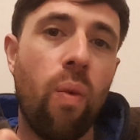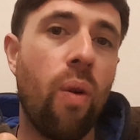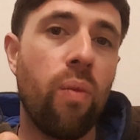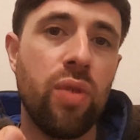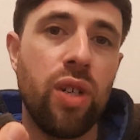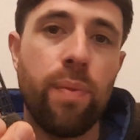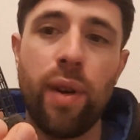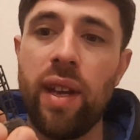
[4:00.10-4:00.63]

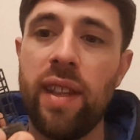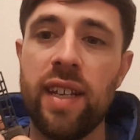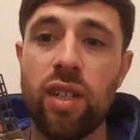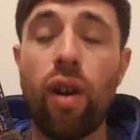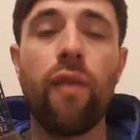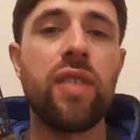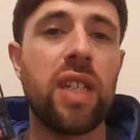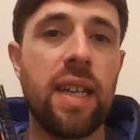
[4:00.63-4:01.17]
would you put in this?
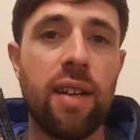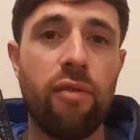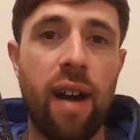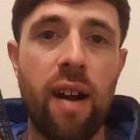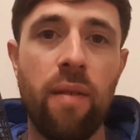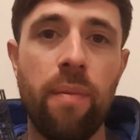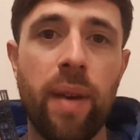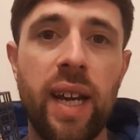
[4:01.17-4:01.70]
Obviously
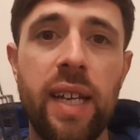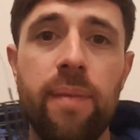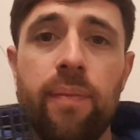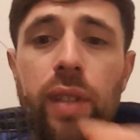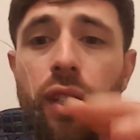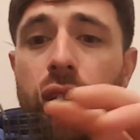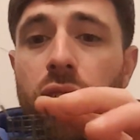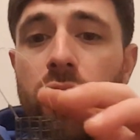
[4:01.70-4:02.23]
ground bait.
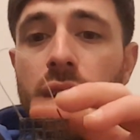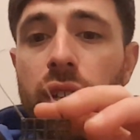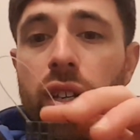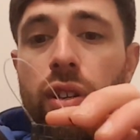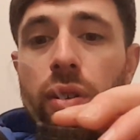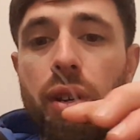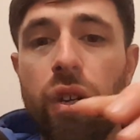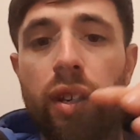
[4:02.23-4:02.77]
You
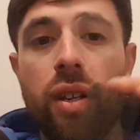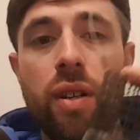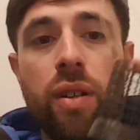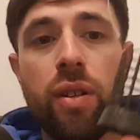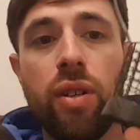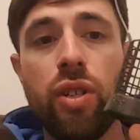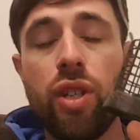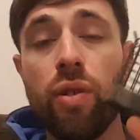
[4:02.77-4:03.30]

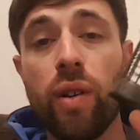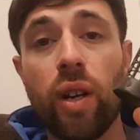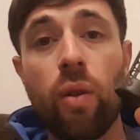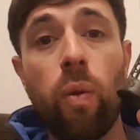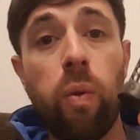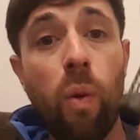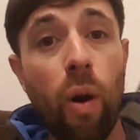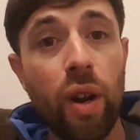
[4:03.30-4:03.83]
can do it
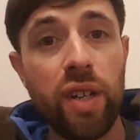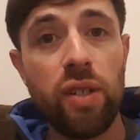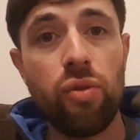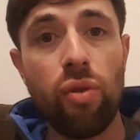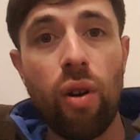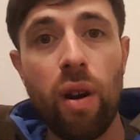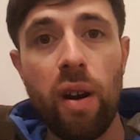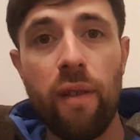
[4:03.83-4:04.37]
quite
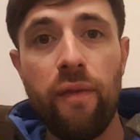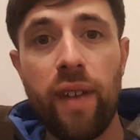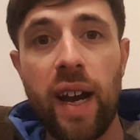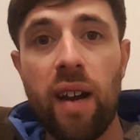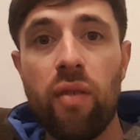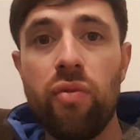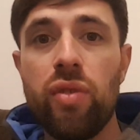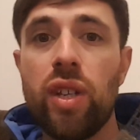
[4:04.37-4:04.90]
dry, I
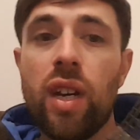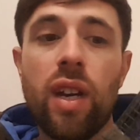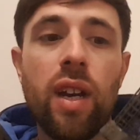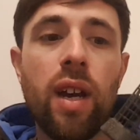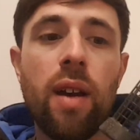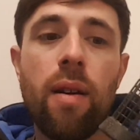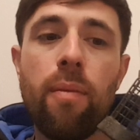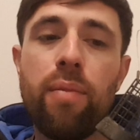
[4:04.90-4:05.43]
found,
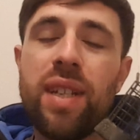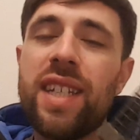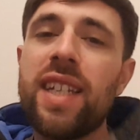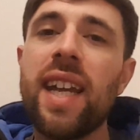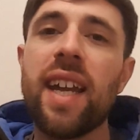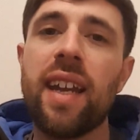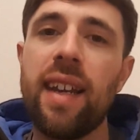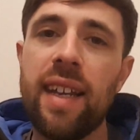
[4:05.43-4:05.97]

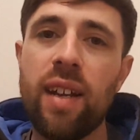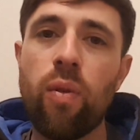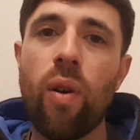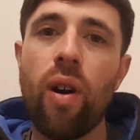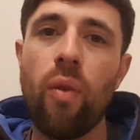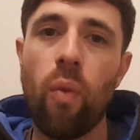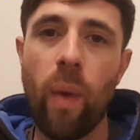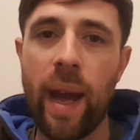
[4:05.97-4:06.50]
particularly
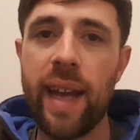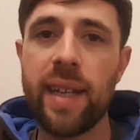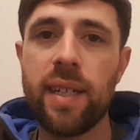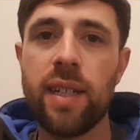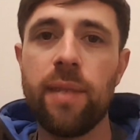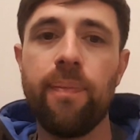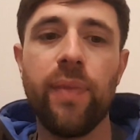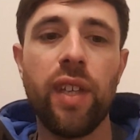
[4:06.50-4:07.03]
quite
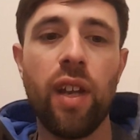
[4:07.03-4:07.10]
wet.